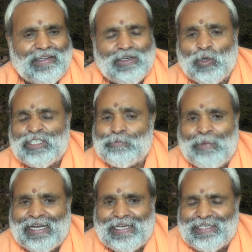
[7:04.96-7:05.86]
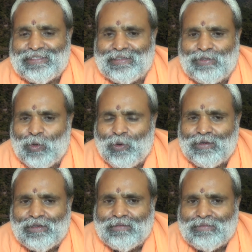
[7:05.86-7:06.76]
No smartness,
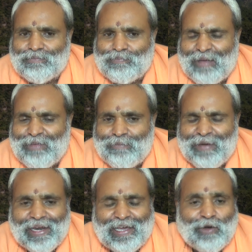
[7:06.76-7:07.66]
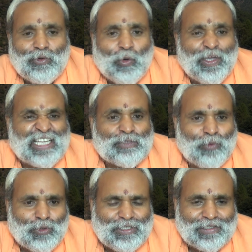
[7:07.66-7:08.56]
no family background, no
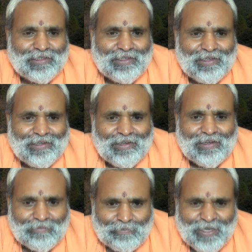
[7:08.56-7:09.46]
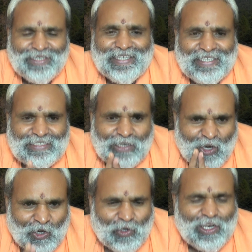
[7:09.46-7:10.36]
exposure. But it is
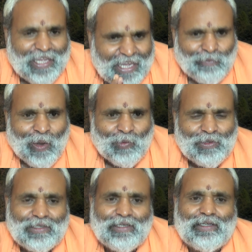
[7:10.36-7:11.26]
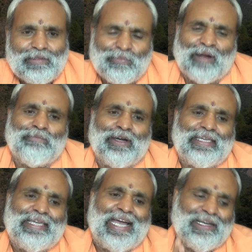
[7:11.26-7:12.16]
all about Brahma
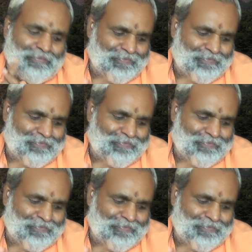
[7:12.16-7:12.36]
Jnana.